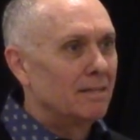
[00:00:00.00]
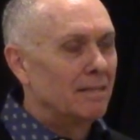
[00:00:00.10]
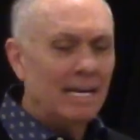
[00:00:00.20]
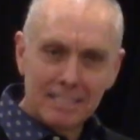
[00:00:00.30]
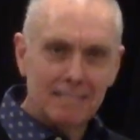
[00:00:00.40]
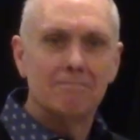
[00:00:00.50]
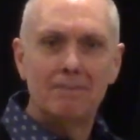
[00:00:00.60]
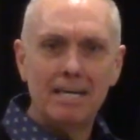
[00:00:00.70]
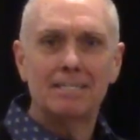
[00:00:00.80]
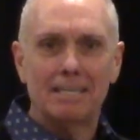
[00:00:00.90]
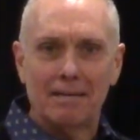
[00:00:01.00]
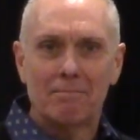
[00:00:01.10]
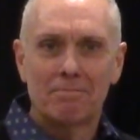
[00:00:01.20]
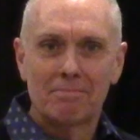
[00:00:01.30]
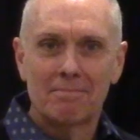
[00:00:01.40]
That's convicting.
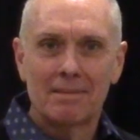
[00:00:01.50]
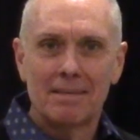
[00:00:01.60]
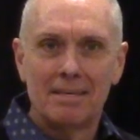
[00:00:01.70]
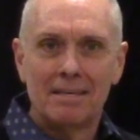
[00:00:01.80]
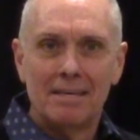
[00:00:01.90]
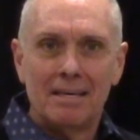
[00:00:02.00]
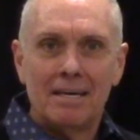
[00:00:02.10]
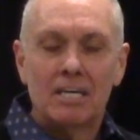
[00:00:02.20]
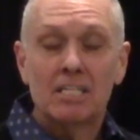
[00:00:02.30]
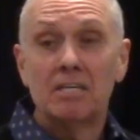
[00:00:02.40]
Because